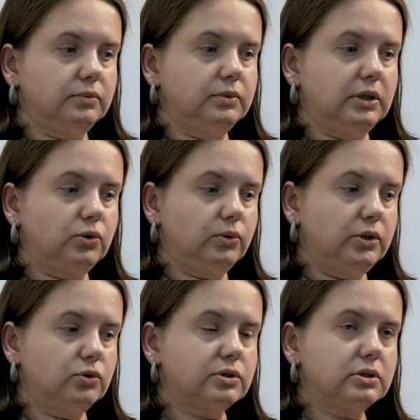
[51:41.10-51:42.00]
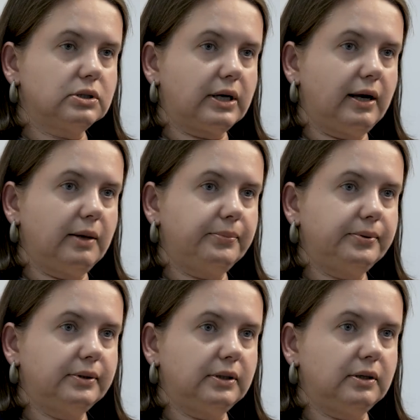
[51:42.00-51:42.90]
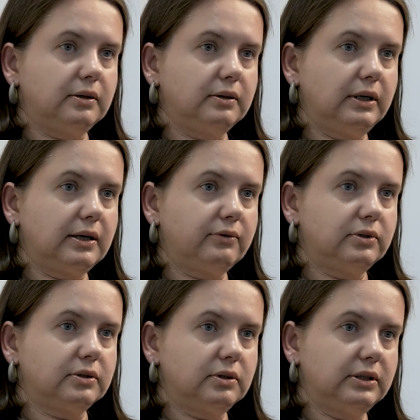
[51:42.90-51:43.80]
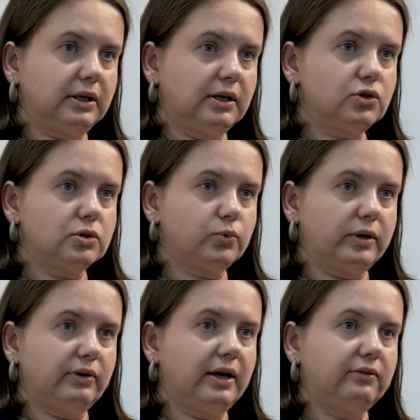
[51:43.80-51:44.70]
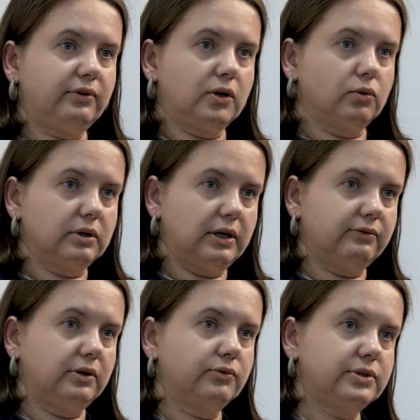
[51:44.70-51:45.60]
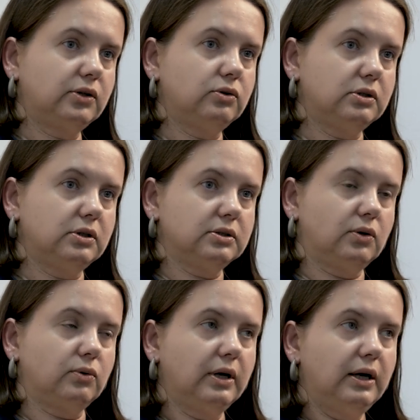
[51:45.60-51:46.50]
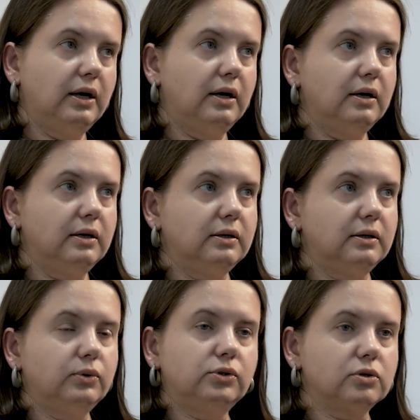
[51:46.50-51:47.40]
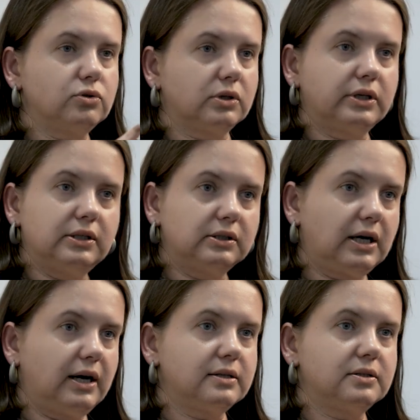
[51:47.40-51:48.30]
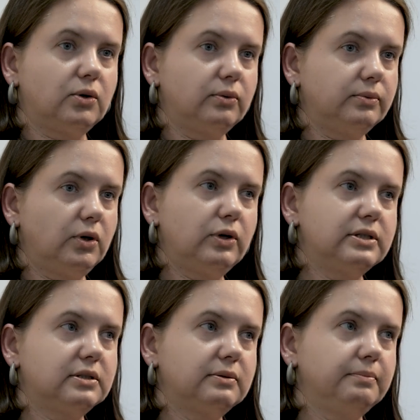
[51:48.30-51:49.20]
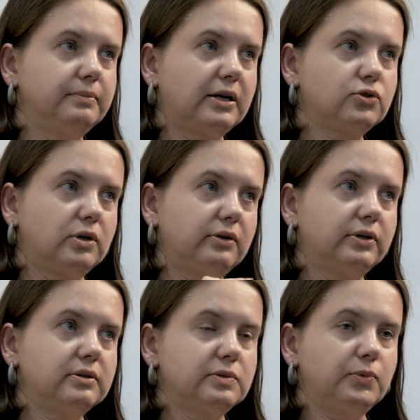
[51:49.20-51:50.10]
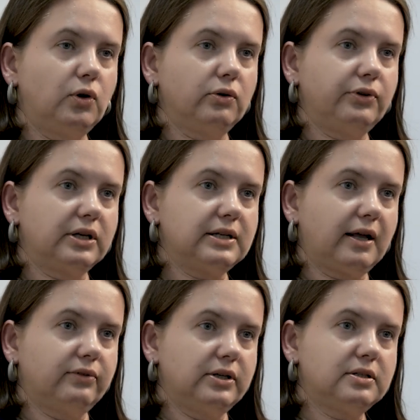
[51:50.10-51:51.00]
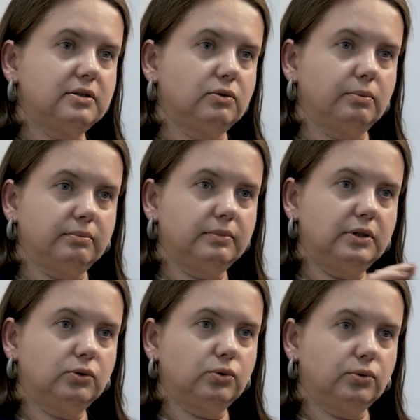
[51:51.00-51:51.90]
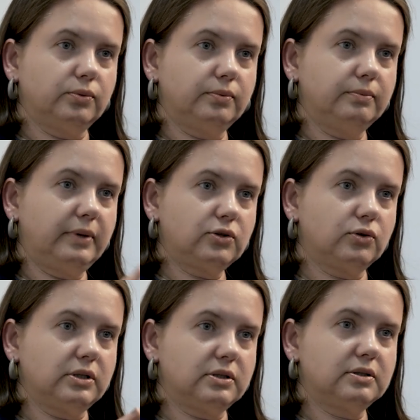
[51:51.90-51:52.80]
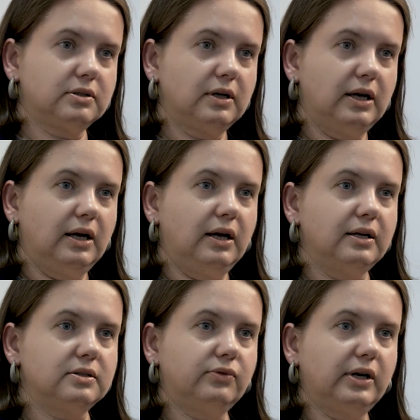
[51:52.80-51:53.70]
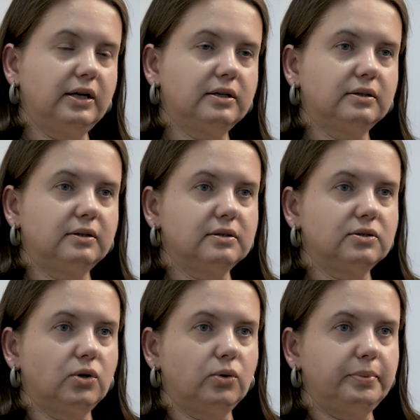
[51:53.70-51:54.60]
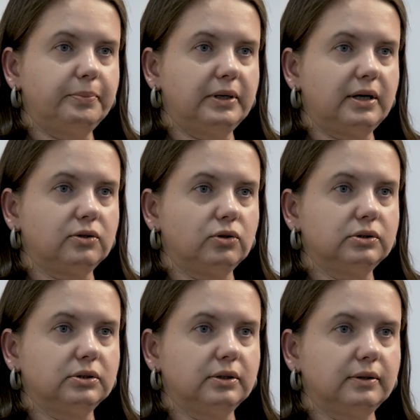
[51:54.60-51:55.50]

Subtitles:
when we use Stripe and other integrations where they have their own level of security. So we don't store credit cards. So we always make sure even small things like this, you need to make sure it's there, so people are not